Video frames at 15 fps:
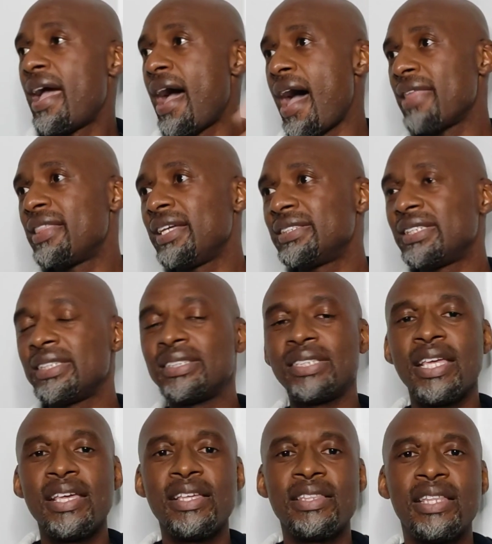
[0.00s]
Others are
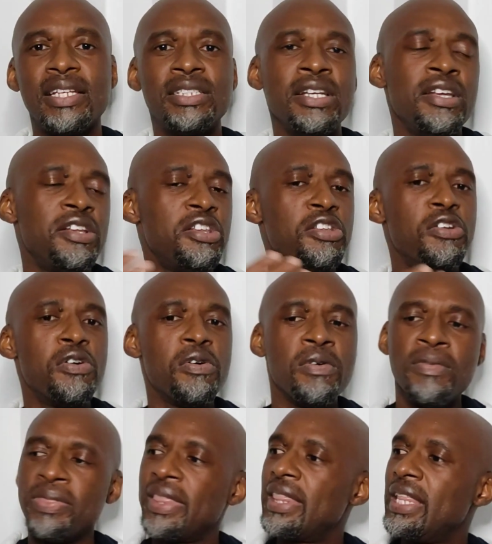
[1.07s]
saying that
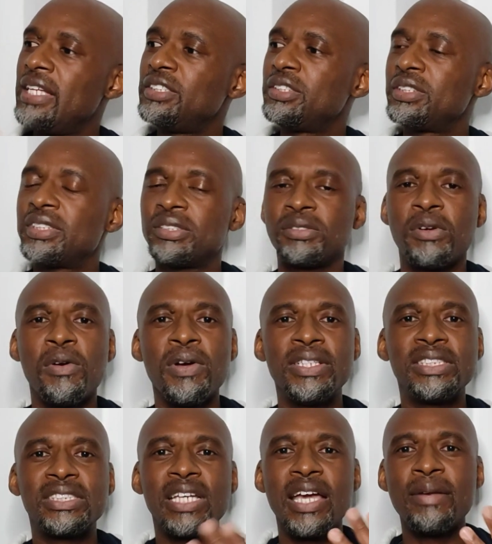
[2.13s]
no, let's go and
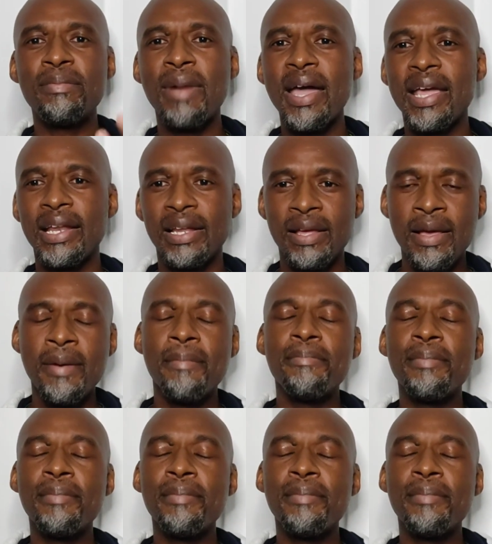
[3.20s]
sign Mayele.